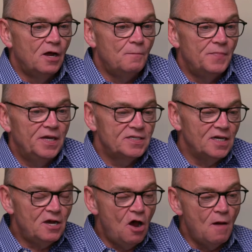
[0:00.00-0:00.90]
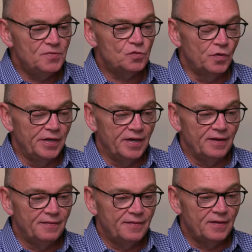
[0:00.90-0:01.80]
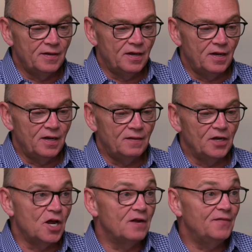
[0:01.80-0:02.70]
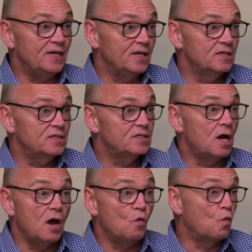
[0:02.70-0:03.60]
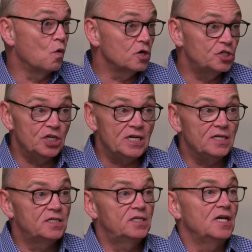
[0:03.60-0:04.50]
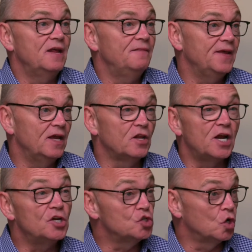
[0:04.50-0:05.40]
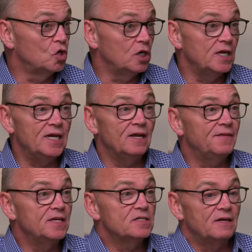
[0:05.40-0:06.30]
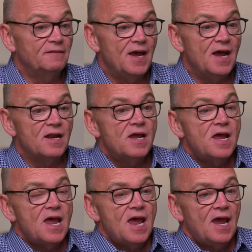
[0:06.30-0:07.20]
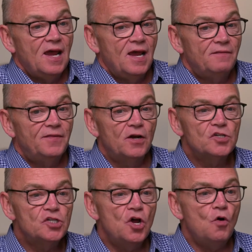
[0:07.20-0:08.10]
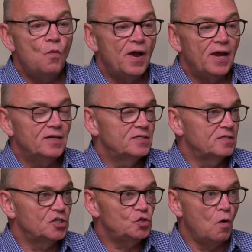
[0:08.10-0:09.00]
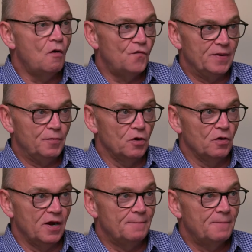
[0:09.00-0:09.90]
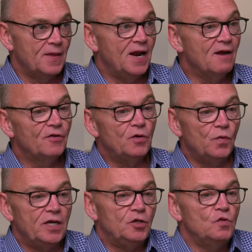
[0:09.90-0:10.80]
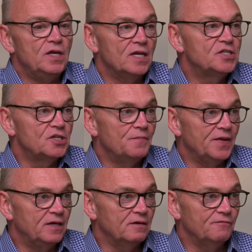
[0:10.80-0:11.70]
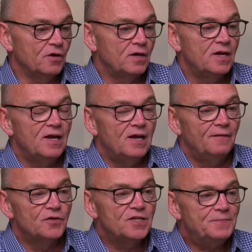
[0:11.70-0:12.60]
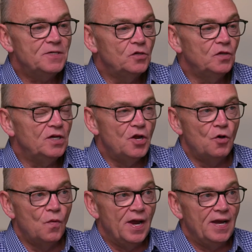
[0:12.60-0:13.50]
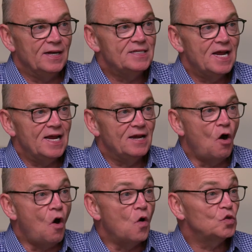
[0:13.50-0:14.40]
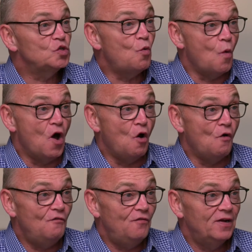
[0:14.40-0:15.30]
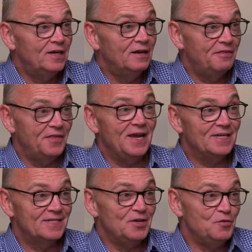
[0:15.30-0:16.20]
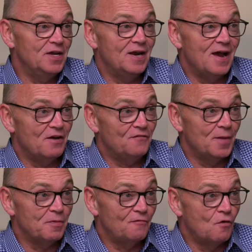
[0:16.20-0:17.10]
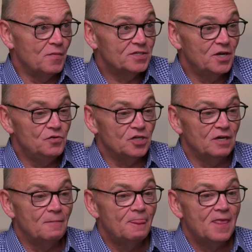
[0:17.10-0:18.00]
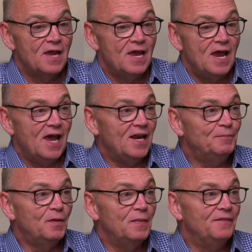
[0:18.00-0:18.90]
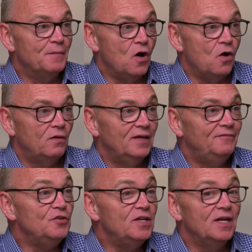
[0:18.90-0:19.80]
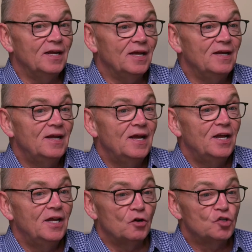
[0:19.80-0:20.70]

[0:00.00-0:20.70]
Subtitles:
because it comes with a lot of ideas, worksheets, and a lot of journaling and things like that. And there's no way, because it's a 12-week program, and every week you get something different. There's absolutely no way to take all 12 things that you get out of high performance coaching and implement them all. If you did or